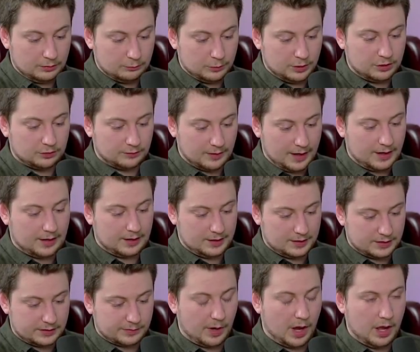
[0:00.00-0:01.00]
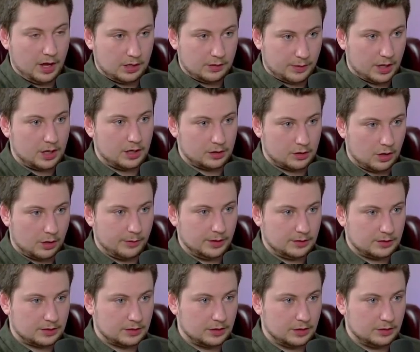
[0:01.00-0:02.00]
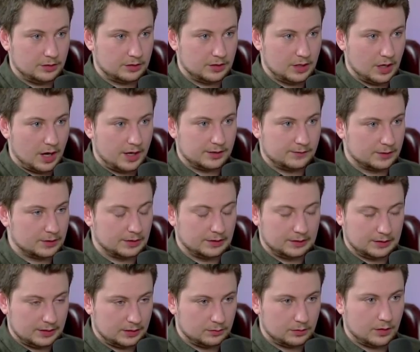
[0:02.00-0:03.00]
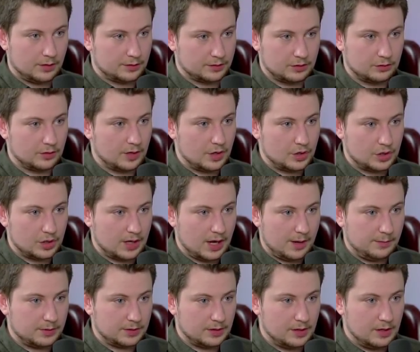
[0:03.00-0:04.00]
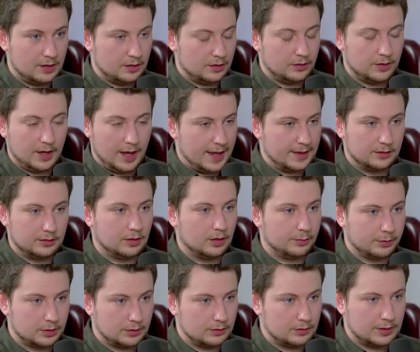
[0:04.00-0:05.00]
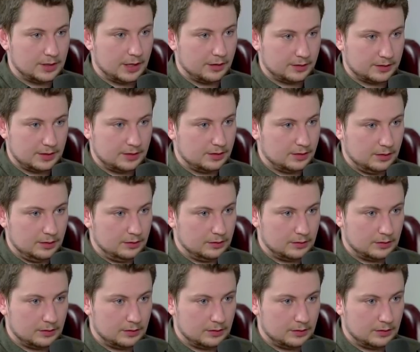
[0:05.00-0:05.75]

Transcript: were directly inspired by her comments that the ICE facilities were concentration camps that ended up in two terrorist incidents.